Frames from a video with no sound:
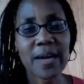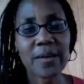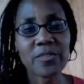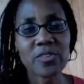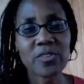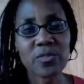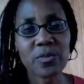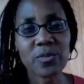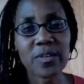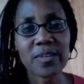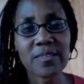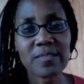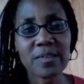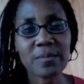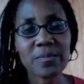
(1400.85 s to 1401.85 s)
I was controlling the
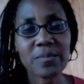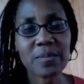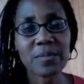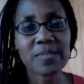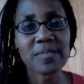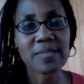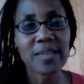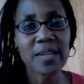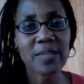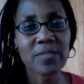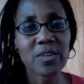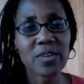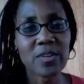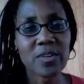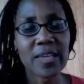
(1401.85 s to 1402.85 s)
symptoms instead of
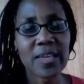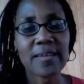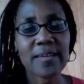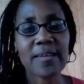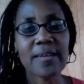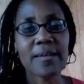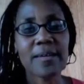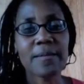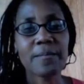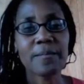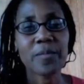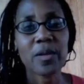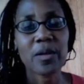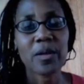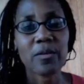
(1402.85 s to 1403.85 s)
using
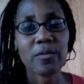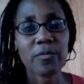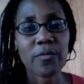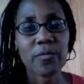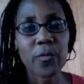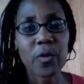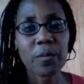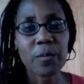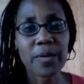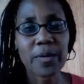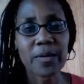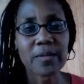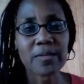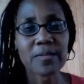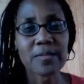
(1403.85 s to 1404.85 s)
2
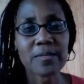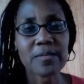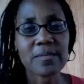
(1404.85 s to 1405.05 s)
pills